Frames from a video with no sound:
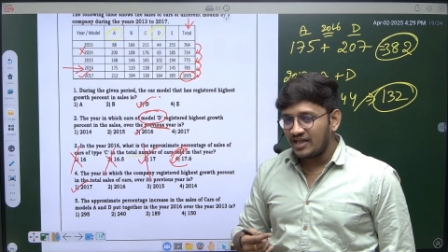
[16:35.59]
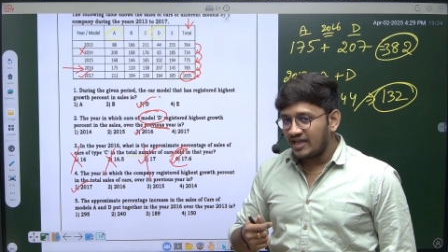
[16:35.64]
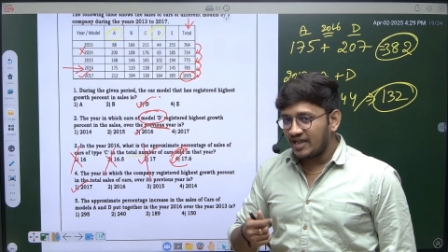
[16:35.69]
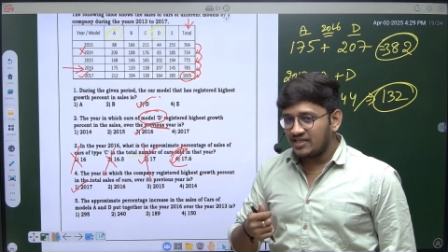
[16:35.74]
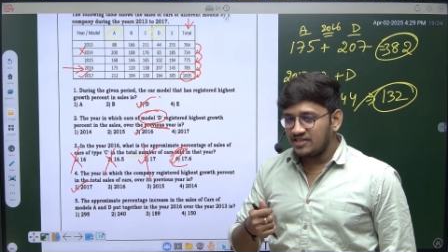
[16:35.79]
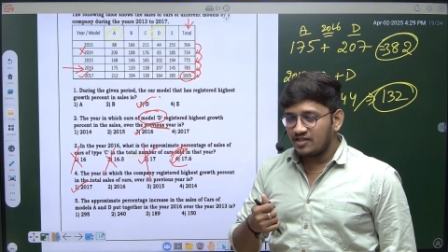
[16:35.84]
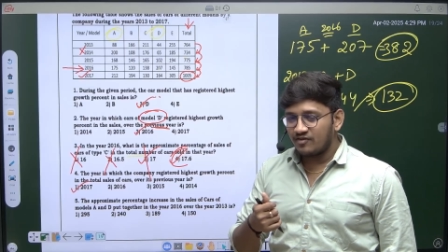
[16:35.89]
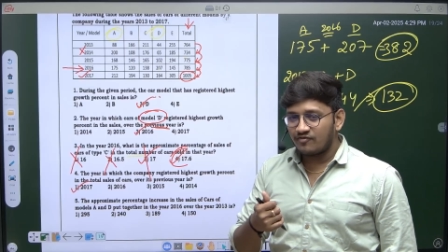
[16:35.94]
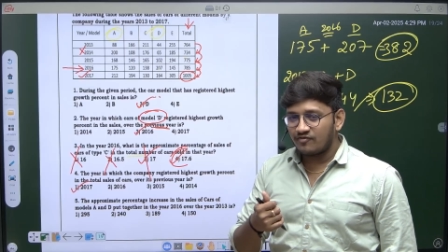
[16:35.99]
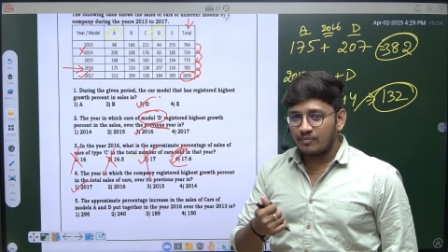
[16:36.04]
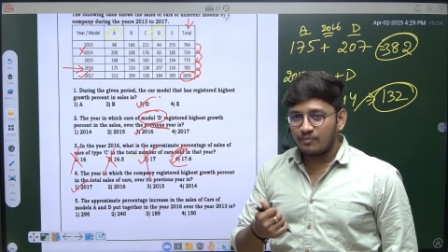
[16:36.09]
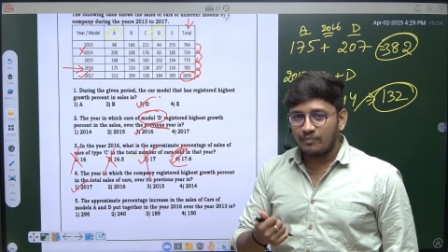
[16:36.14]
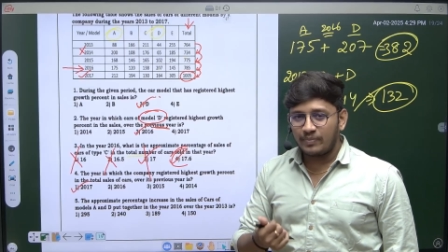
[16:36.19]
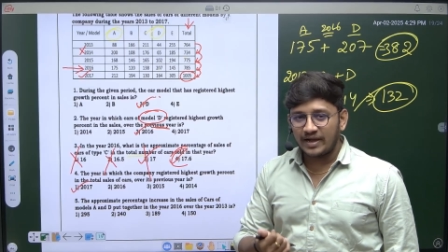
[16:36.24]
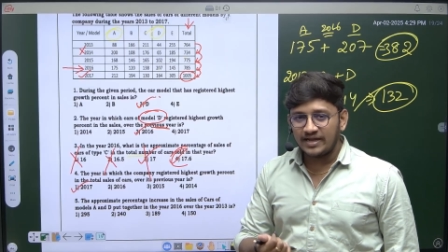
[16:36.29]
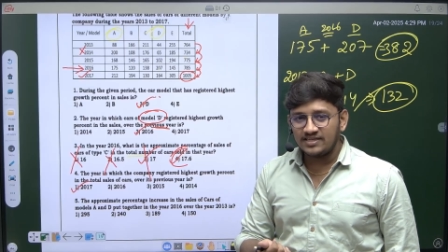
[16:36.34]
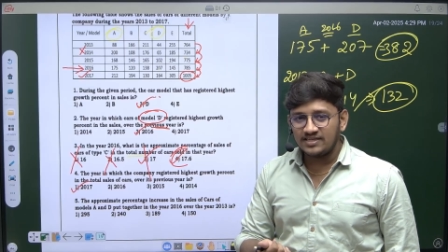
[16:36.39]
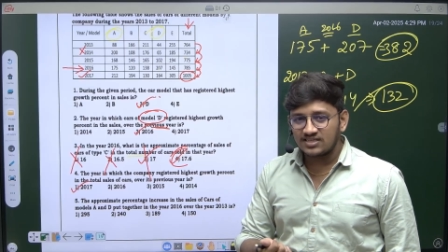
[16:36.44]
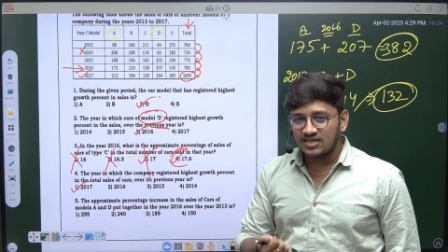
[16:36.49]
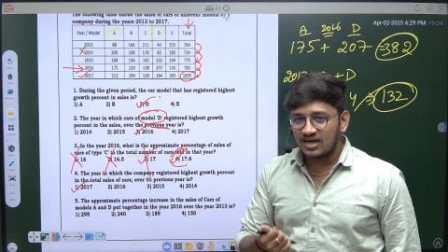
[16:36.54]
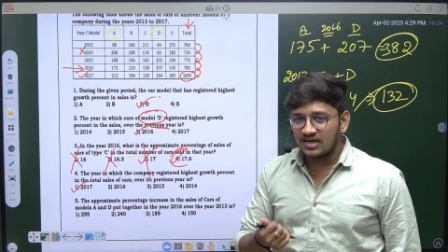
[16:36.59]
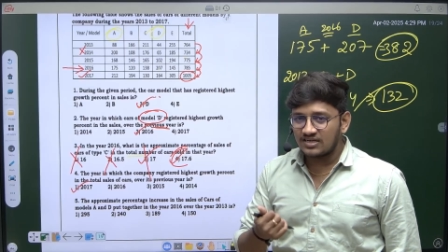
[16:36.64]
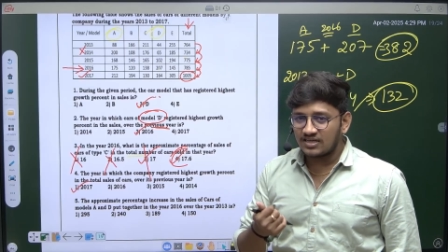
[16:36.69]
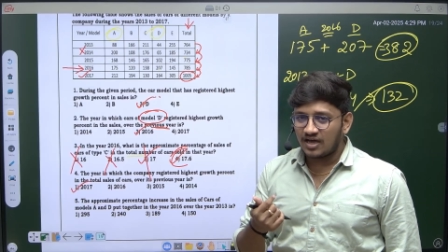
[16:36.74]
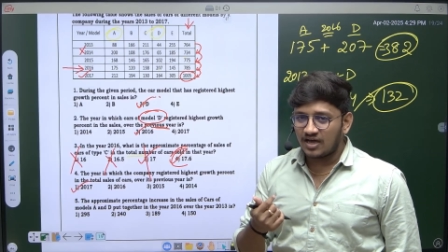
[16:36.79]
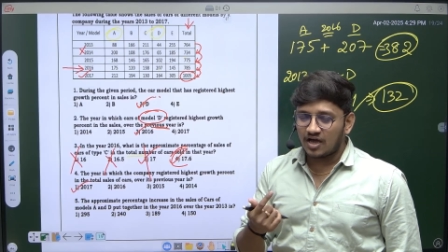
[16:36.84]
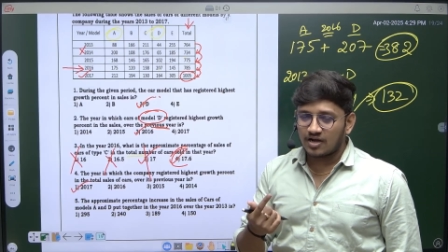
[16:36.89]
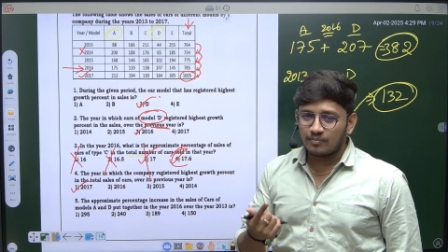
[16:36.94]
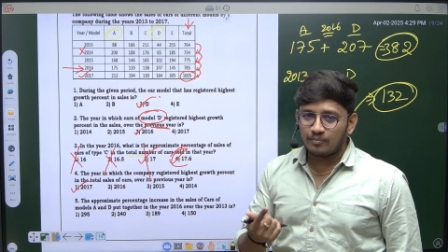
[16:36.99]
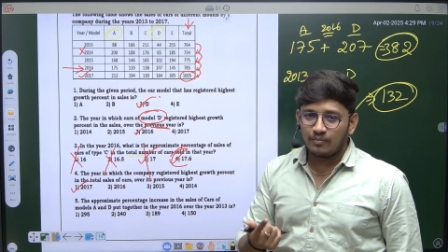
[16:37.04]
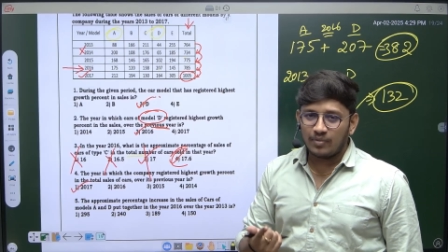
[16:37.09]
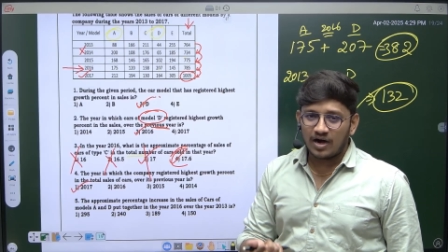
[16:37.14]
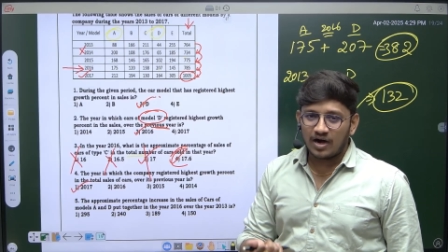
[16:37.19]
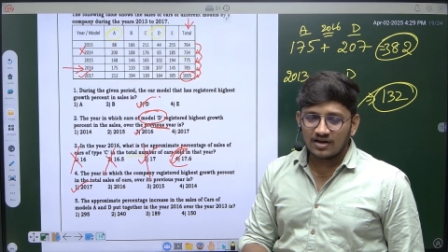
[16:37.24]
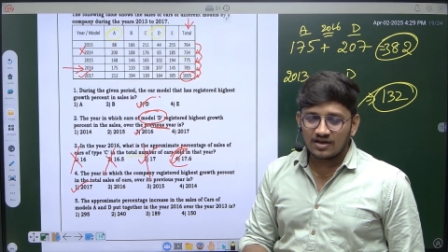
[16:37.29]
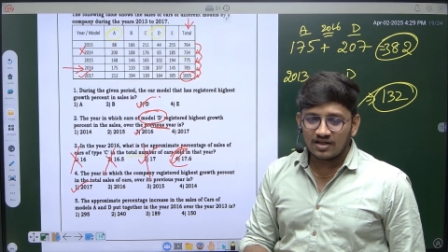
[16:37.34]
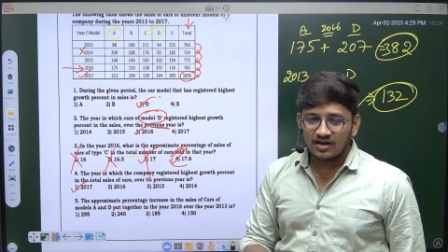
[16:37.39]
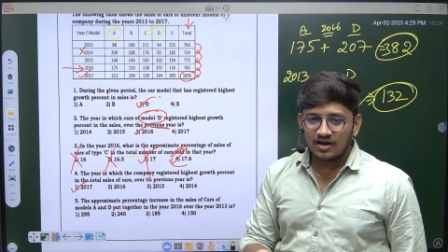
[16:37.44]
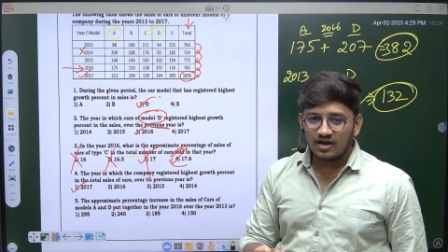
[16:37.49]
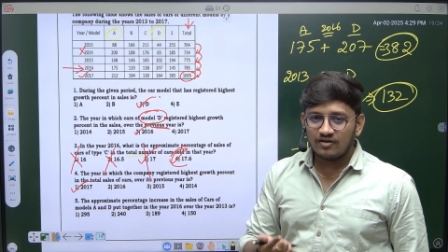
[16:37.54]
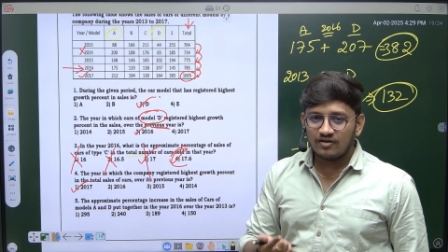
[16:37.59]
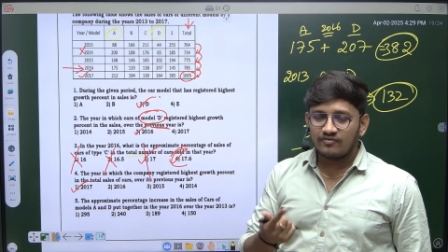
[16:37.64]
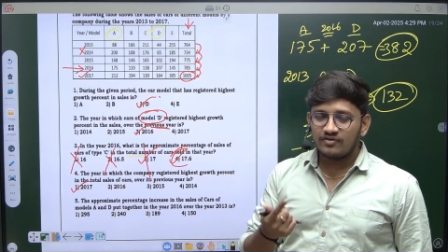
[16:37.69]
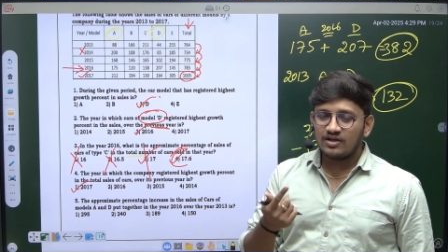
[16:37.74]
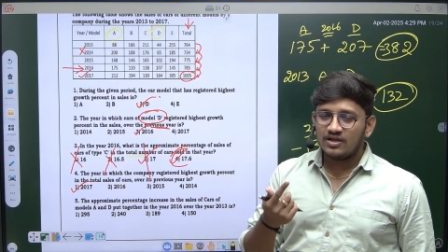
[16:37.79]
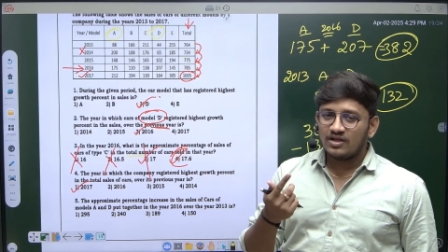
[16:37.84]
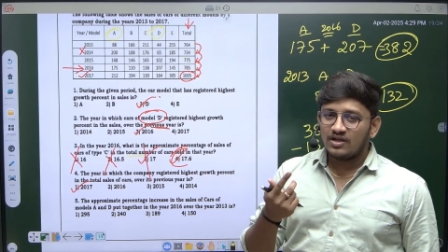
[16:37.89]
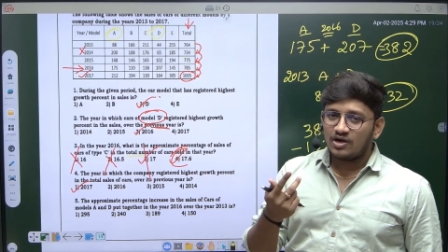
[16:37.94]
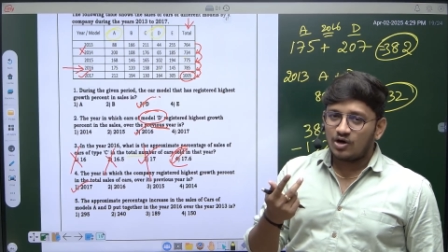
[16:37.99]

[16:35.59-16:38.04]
either from pie chart or bar graph